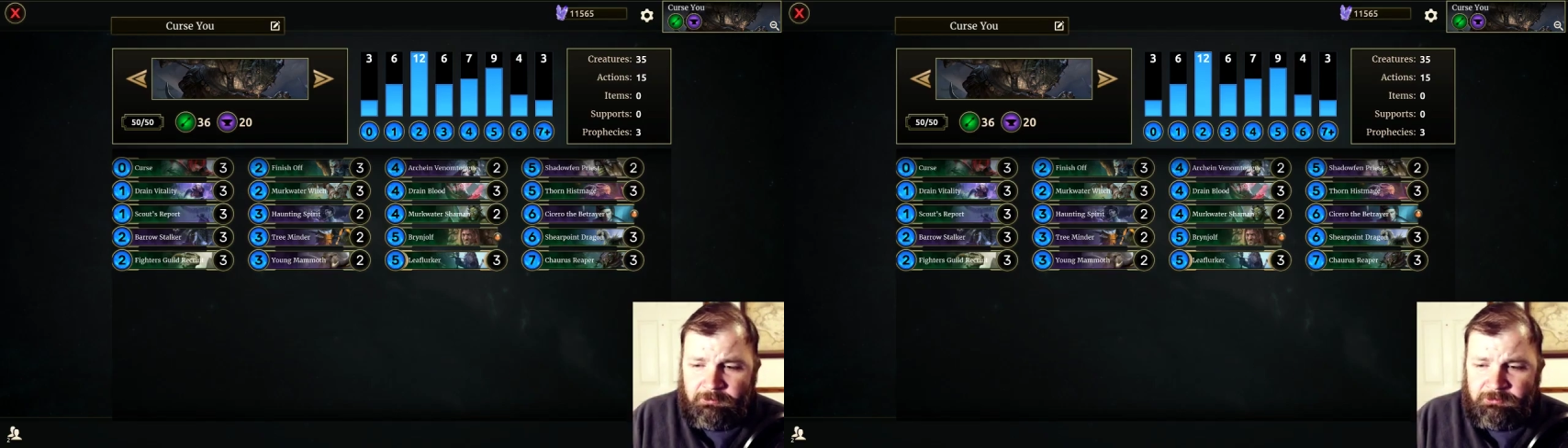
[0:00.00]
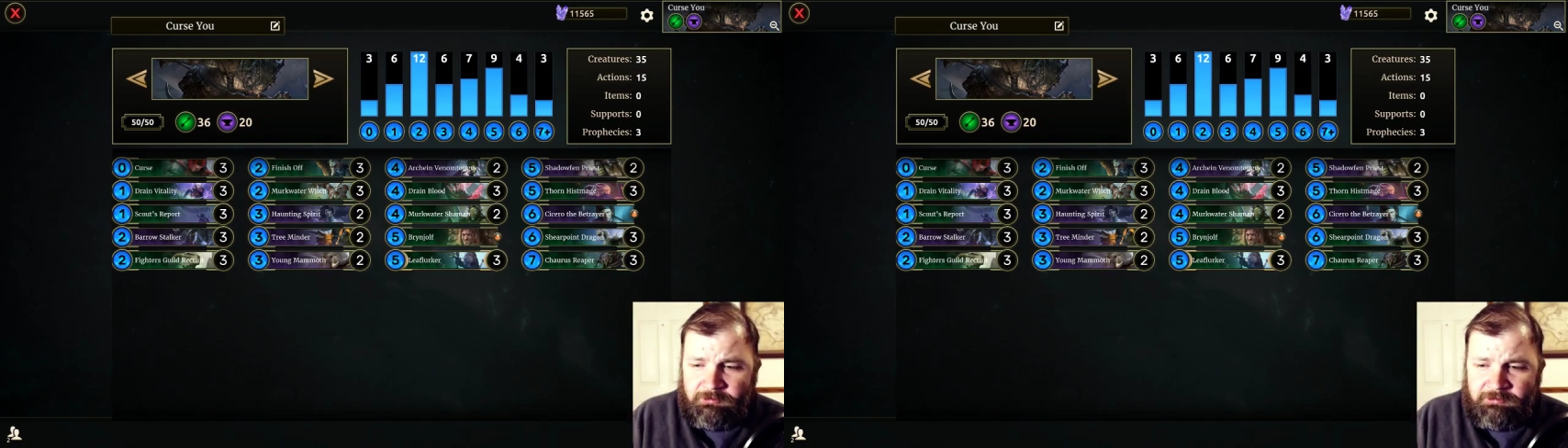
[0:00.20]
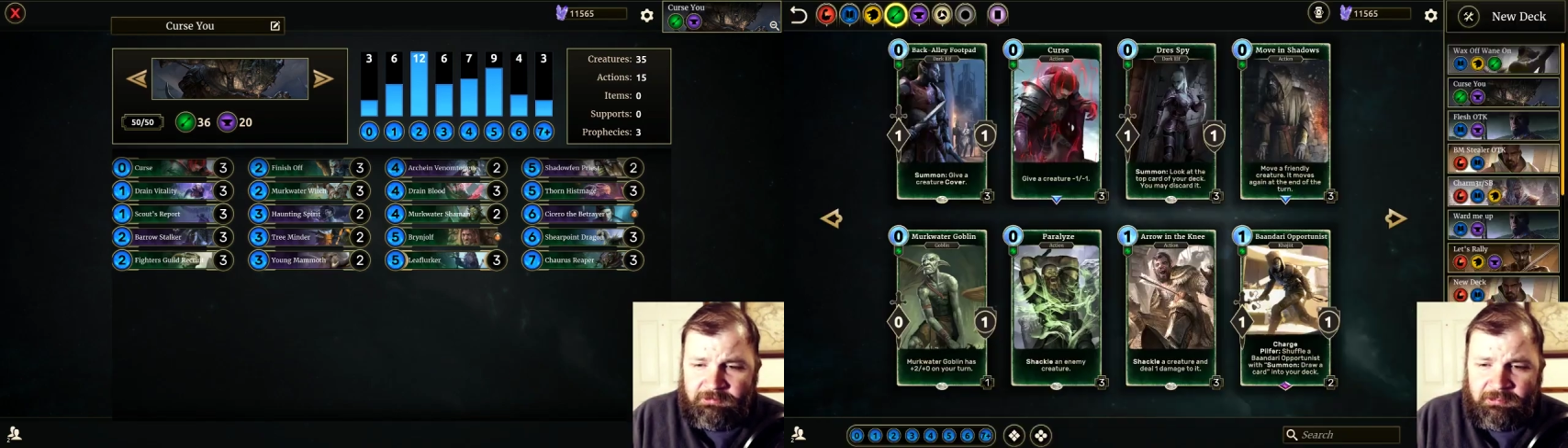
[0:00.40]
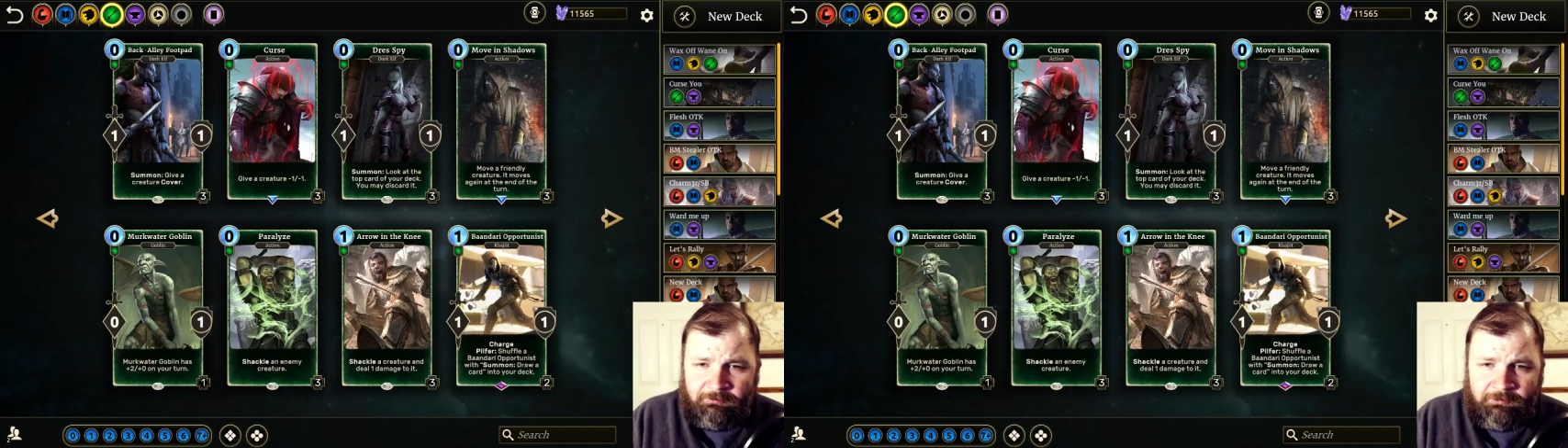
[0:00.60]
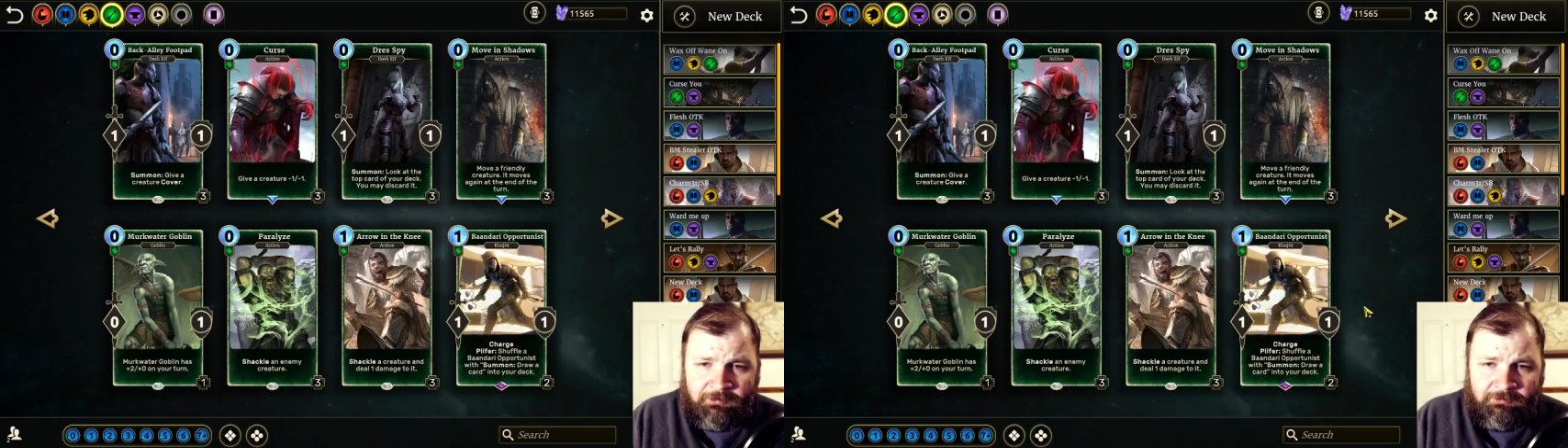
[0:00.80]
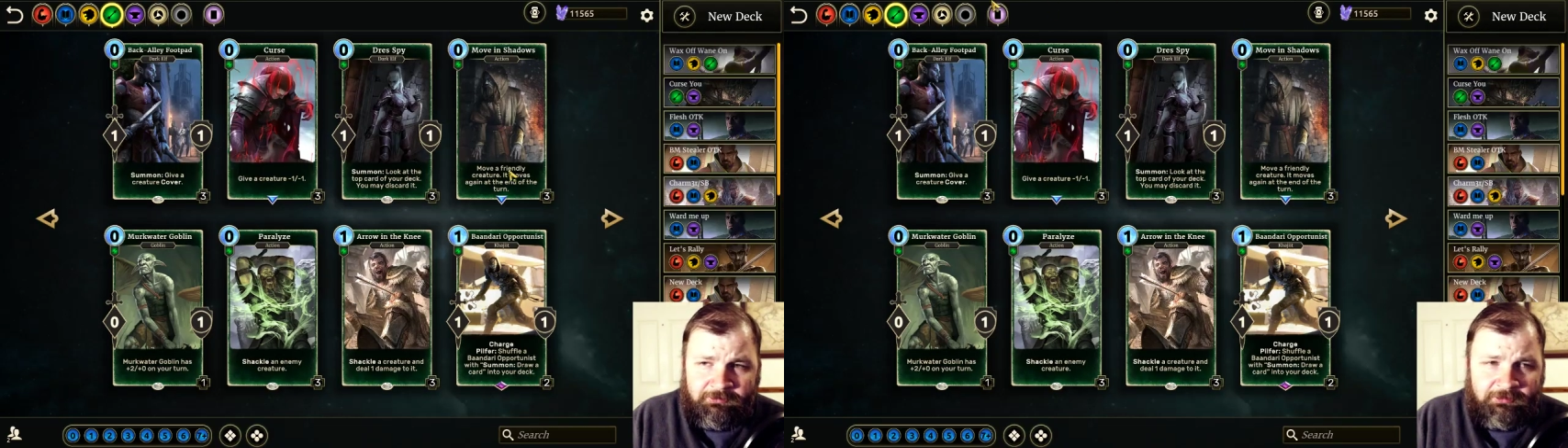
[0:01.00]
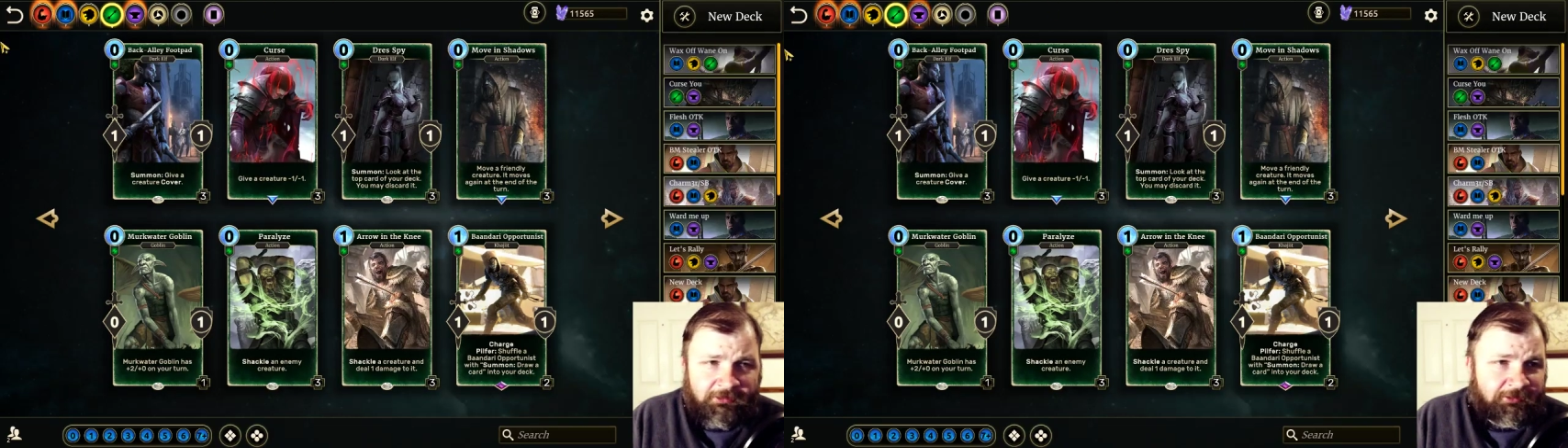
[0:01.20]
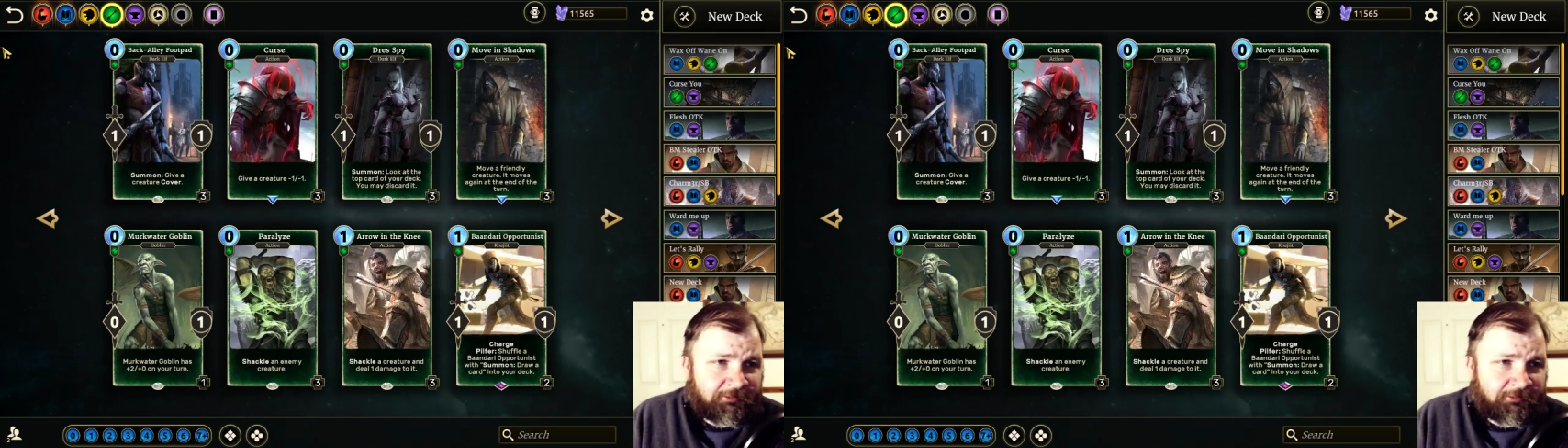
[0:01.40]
we're just going to see how it goes.